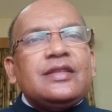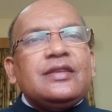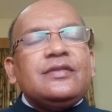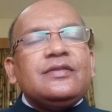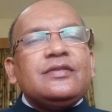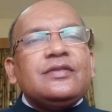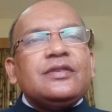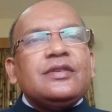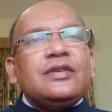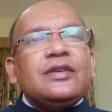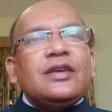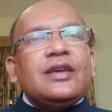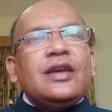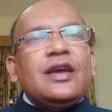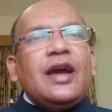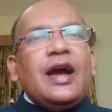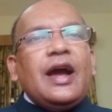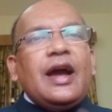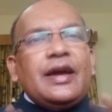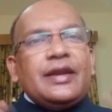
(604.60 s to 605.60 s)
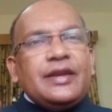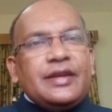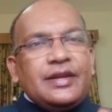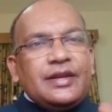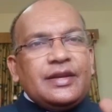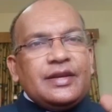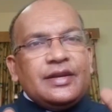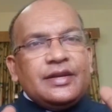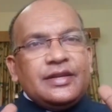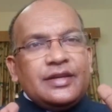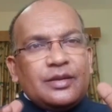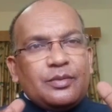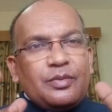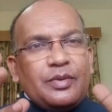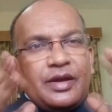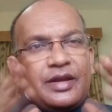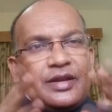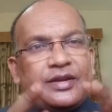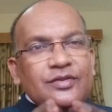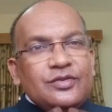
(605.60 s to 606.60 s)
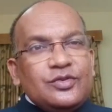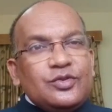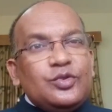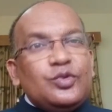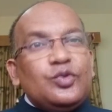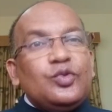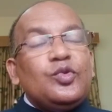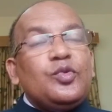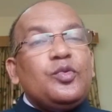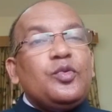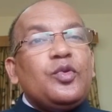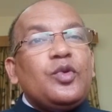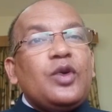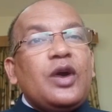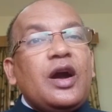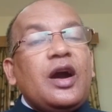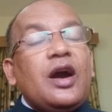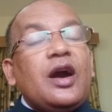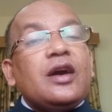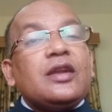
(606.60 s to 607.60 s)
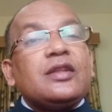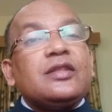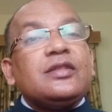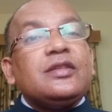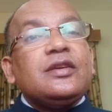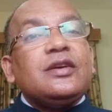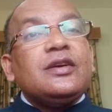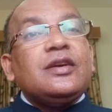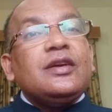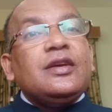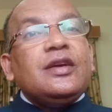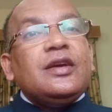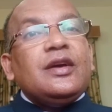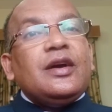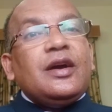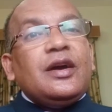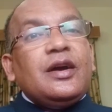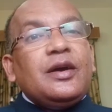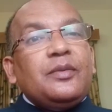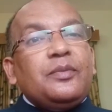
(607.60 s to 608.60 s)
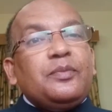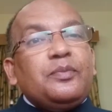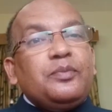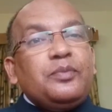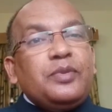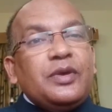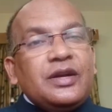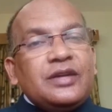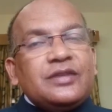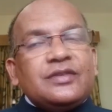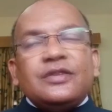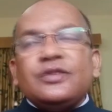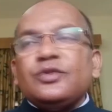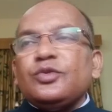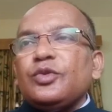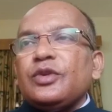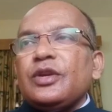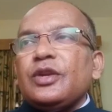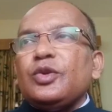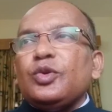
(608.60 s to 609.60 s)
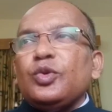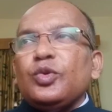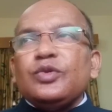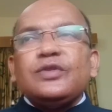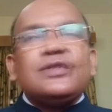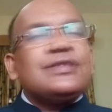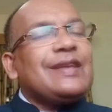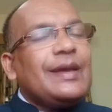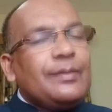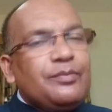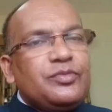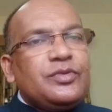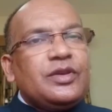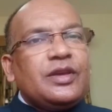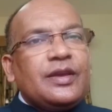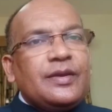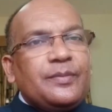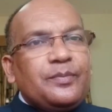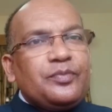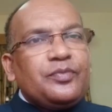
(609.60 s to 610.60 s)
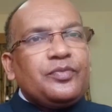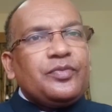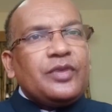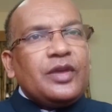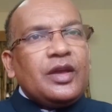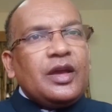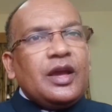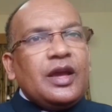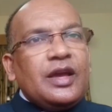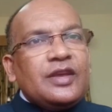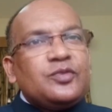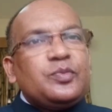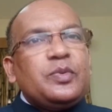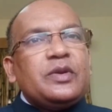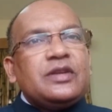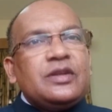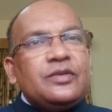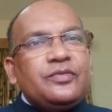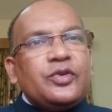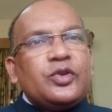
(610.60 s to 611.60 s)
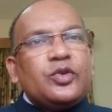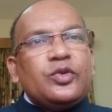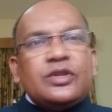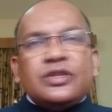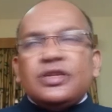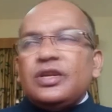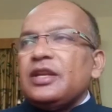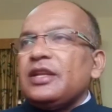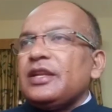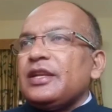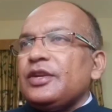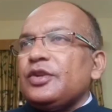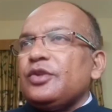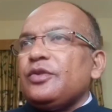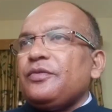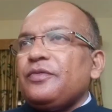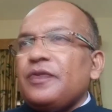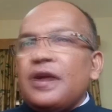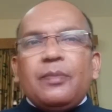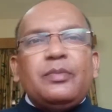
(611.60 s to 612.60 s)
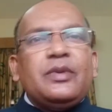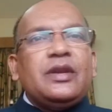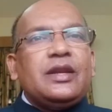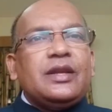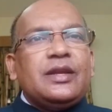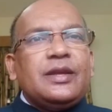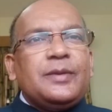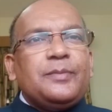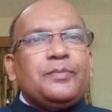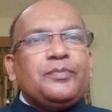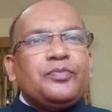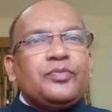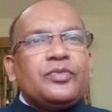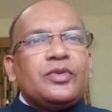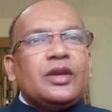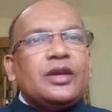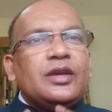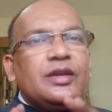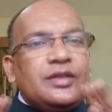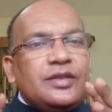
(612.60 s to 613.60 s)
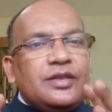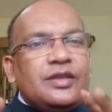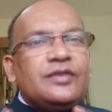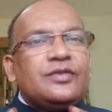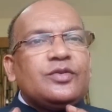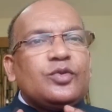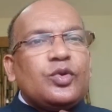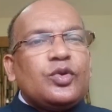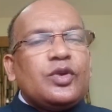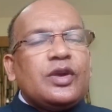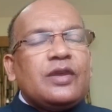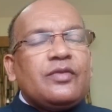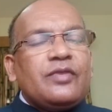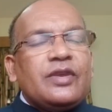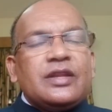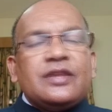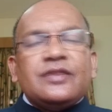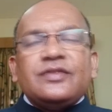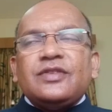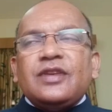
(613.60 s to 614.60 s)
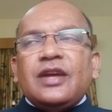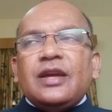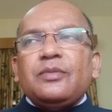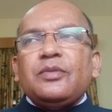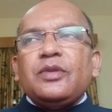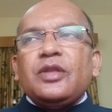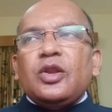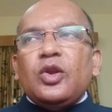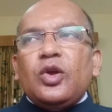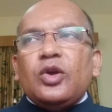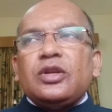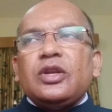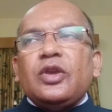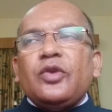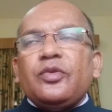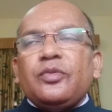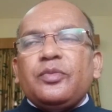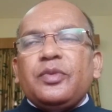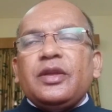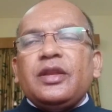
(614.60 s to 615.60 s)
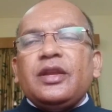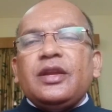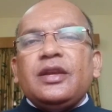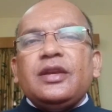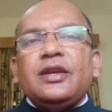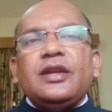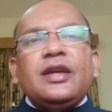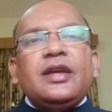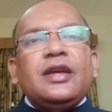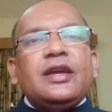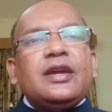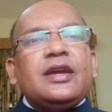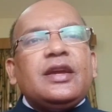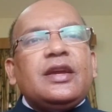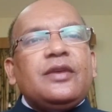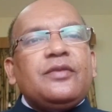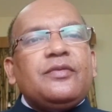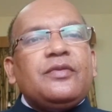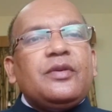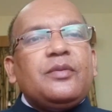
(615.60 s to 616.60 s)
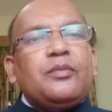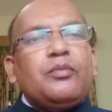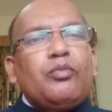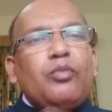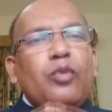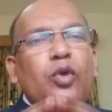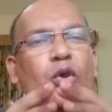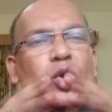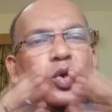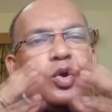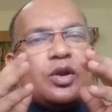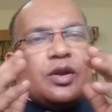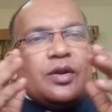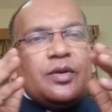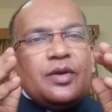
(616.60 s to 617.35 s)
this. And dear parents, you are the persons who can do something, especially for your children and your family. In this coronavirus time, in the lockdown period, give more